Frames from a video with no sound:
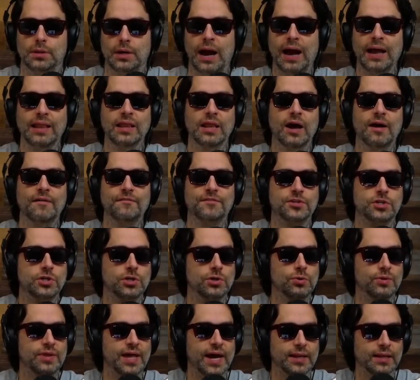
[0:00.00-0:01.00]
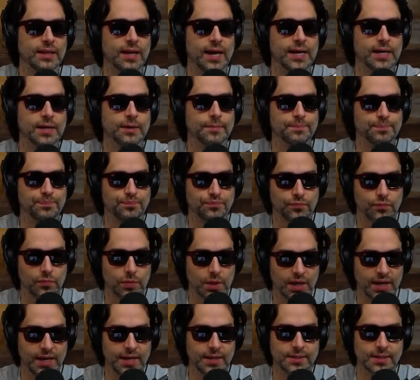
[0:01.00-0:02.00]
I love too that like
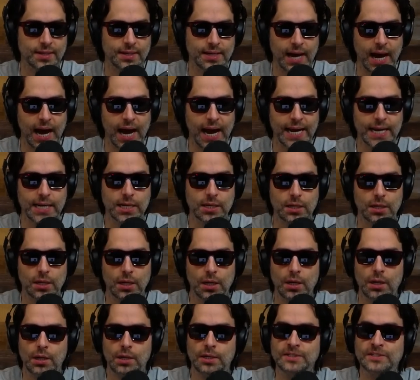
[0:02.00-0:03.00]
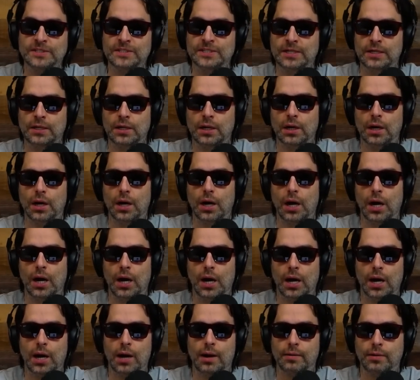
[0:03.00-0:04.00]
he denied
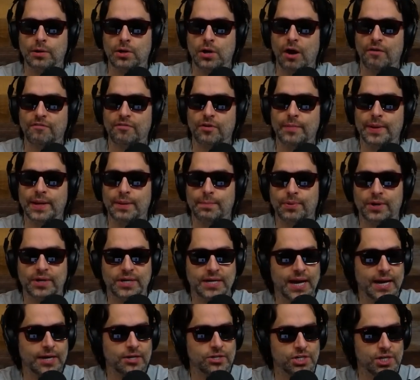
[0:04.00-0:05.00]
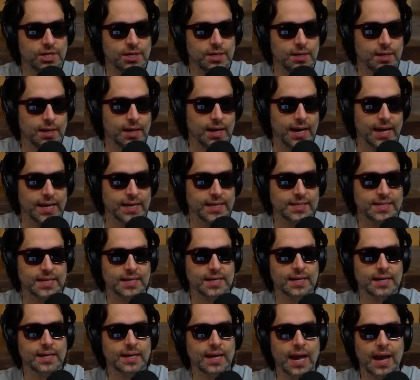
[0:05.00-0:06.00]
uh, government protection and it
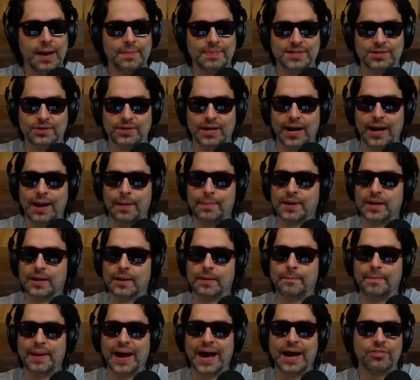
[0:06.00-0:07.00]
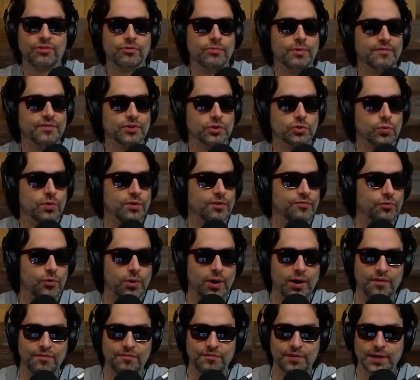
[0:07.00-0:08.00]
didn't happen till that happened in the bathroom of a
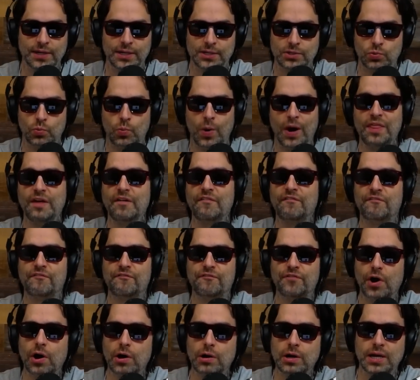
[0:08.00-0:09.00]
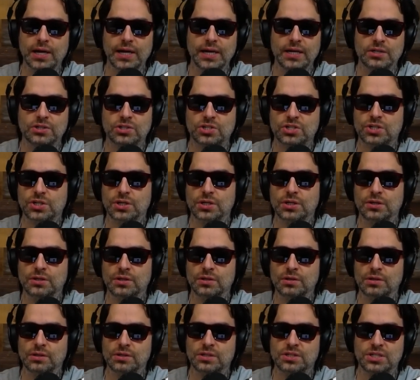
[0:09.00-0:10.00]
24 hour fitness. Why the fuck is uh,
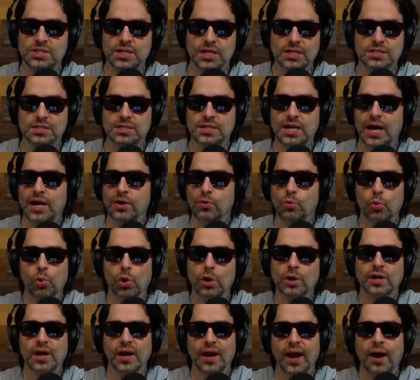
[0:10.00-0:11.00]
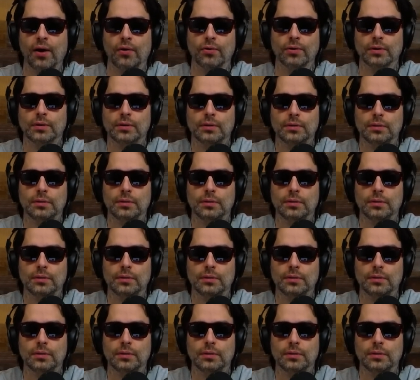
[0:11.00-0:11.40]
six nine working out?